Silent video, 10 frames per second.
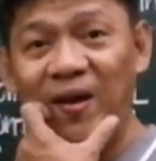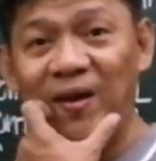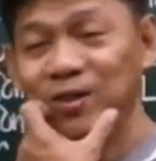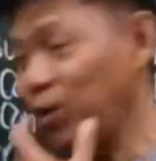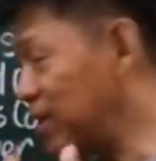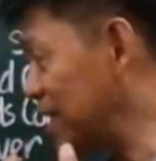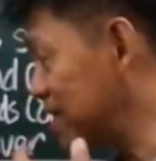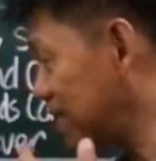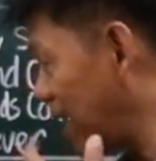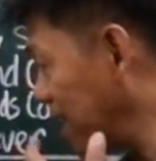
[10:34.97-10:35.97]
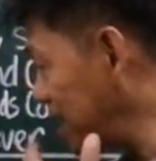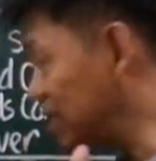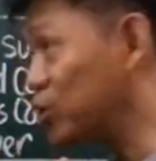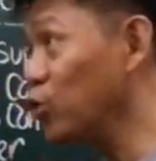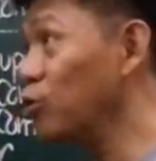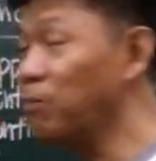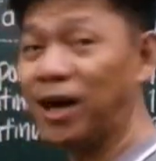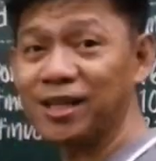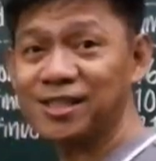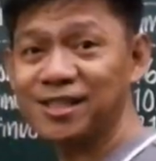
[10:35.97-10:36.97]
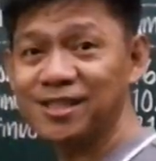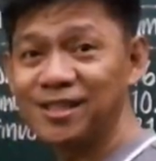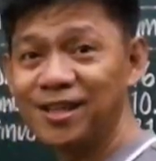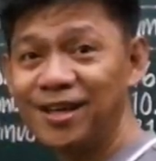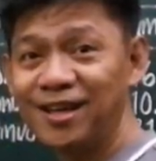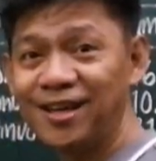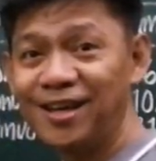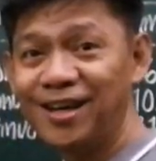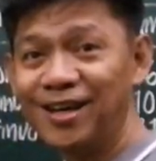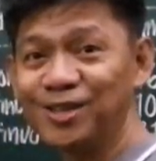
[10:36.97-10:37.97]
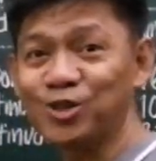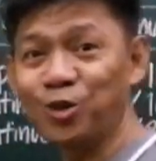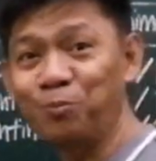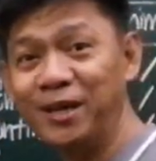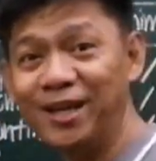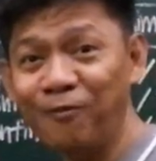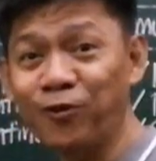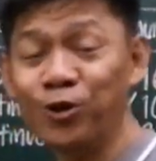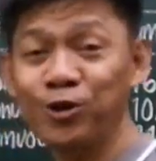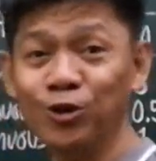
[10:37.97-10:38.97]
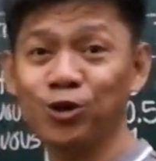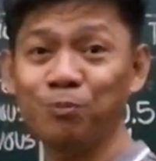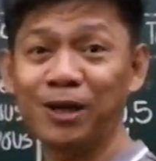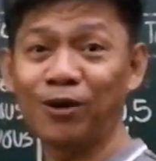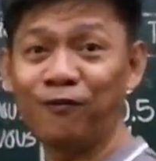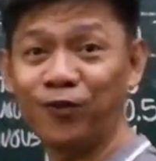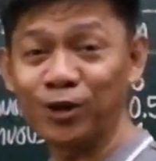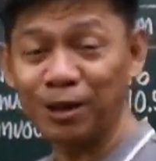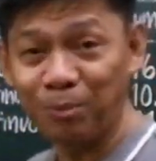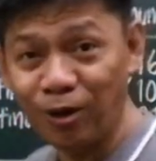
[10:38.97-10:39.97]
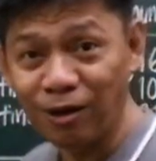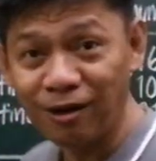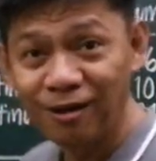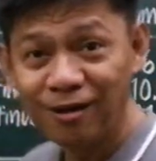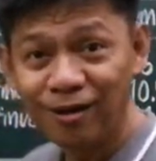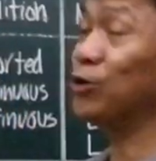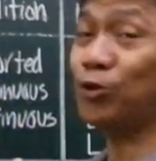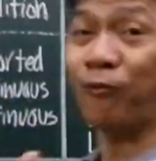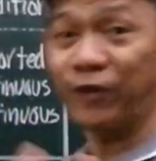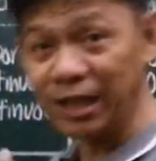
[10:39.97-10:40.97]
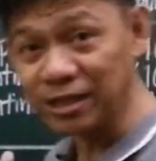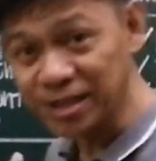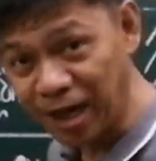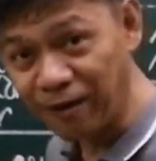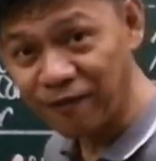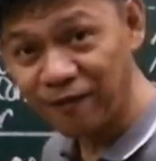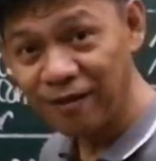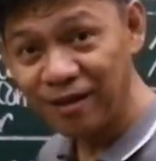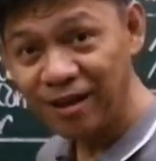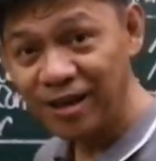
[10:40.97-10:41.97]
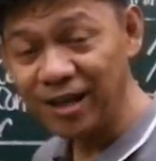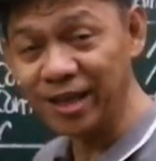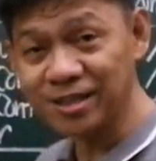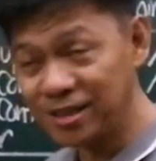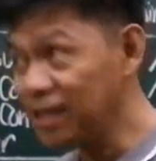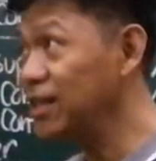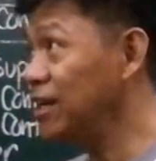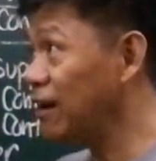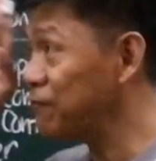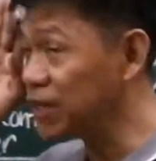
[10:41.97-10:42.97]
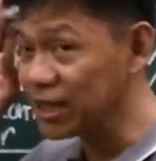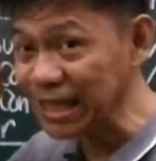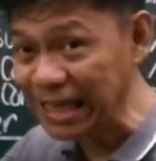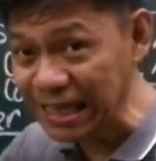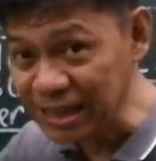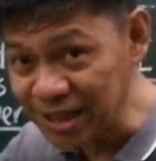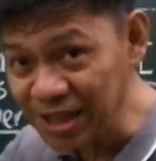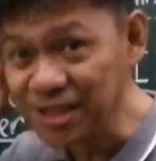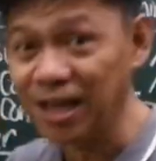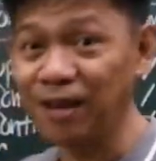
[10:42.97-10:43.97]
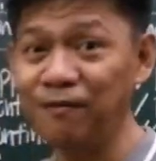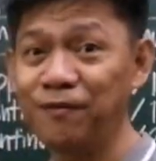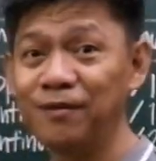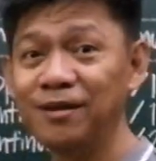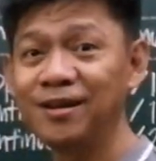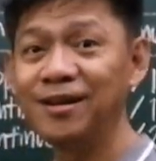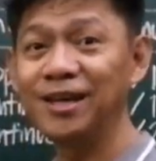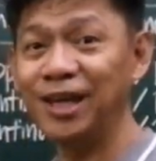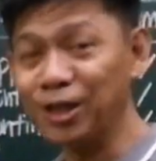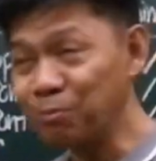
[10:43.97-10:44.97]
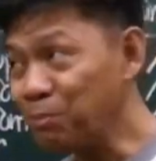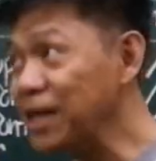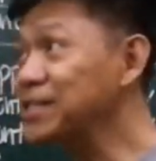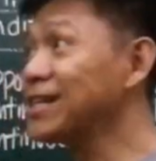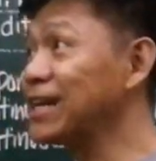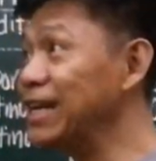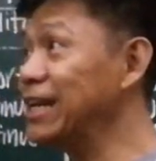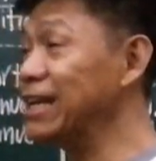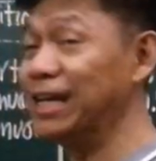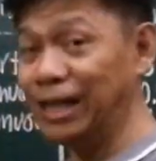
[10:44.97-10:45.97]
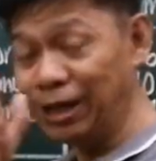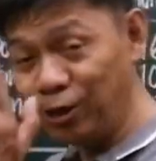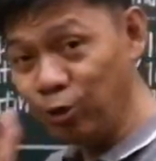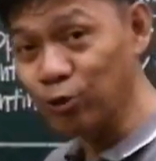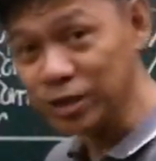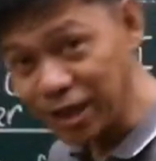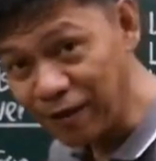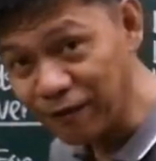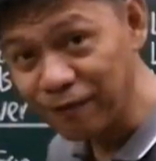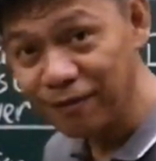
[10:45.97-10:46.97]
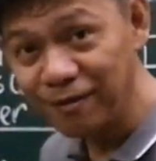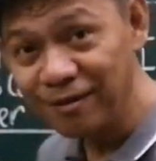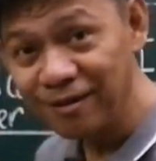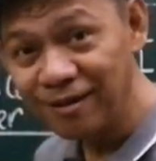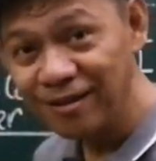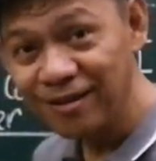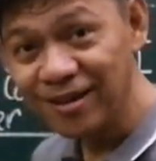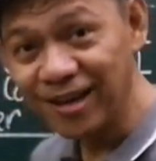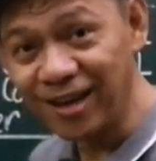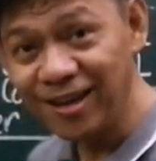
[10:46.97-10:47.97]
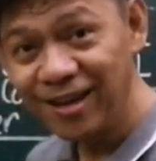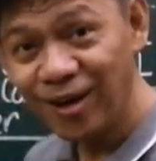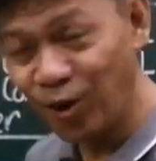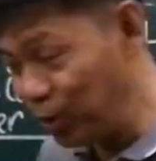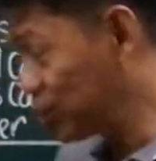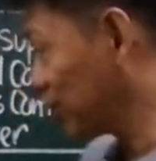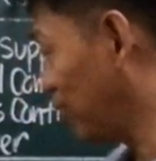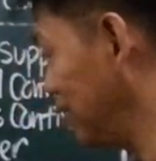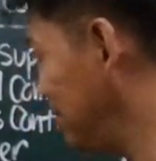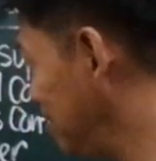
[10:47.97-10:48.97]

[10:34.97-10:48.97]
So the sag is too much for you to be comfortable, you to feel safe. It's not enough that it is safe, it must really look safe. Okay? Also,